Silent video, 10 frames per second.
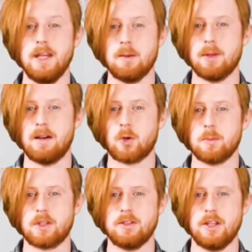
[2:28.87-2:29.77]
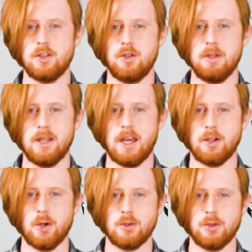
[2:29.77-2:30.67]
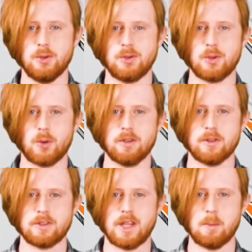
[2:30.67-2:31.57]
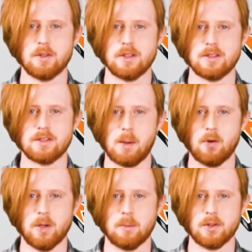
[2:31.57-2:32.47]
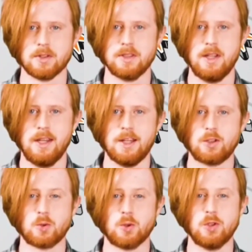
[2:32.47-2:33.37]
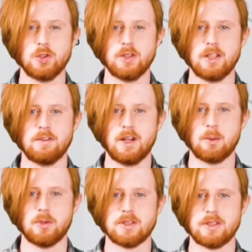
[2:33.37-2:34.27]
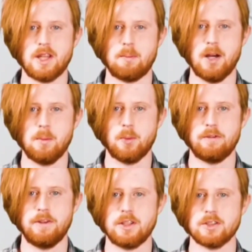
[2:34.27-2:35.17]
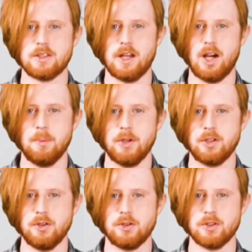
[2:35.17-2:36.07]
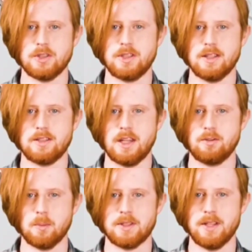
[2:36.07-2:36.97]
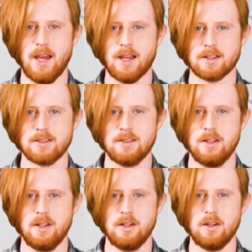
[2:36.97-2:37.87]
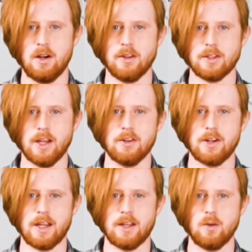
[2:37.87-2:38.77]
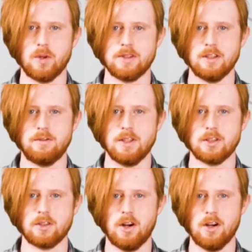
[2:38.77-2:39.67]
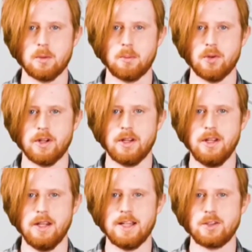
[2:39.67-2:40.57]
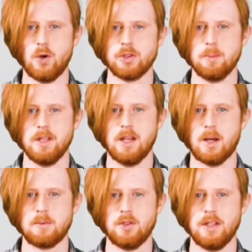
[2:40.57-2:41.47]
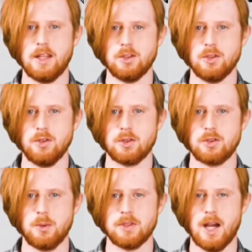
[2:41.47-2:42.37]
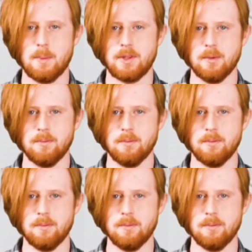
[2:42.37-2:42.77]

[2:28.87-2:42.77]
platforms continue to be a go-to source for scammers and cybercriminals, it's crucial that developers step up with features to help their users stay safe from attacks. On the other hand, once these features are deployed, it's ultimately up to the end user to adopt them.